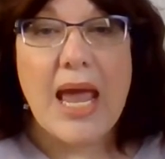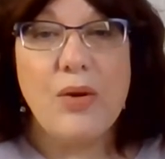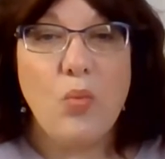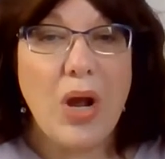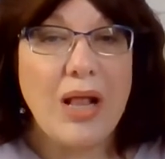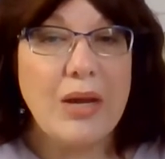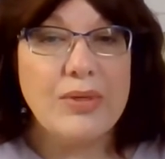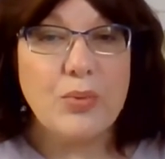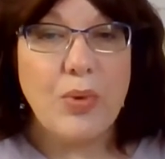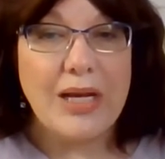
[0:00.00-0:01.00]
And while I
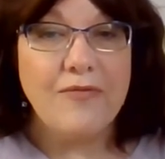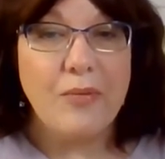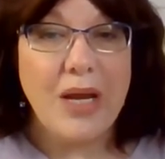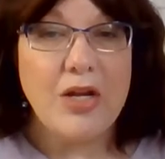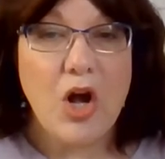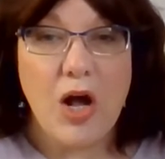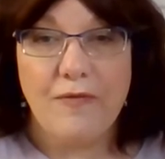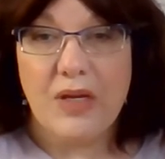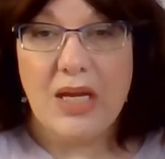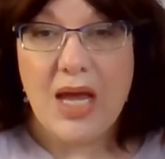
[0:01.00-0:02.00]
was waiting for my
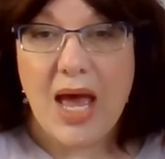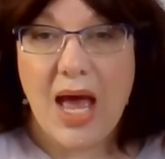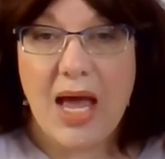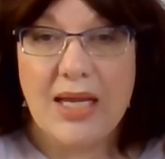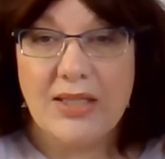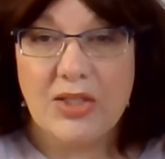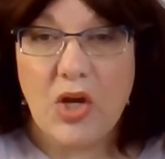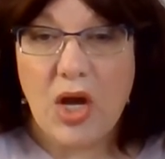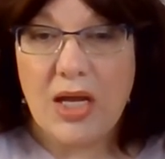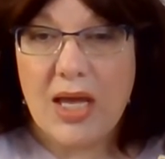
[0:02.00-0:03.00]
coffee, I
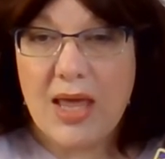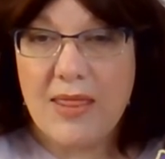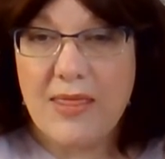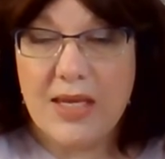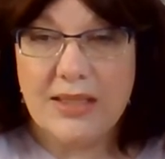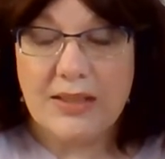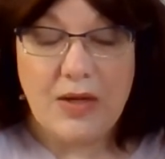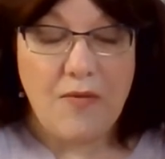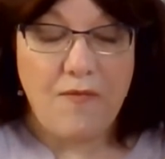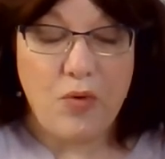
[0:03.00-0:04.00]
saw this
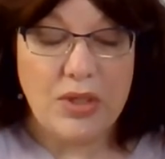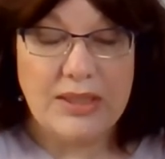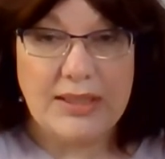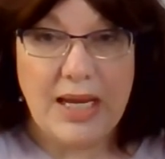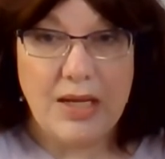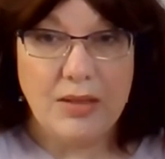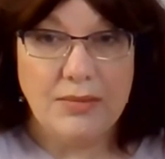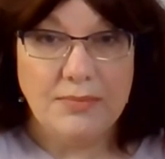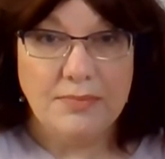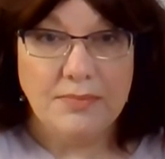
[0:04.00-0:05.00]
for
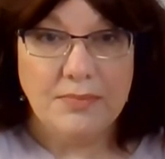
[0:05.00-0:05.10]
sale.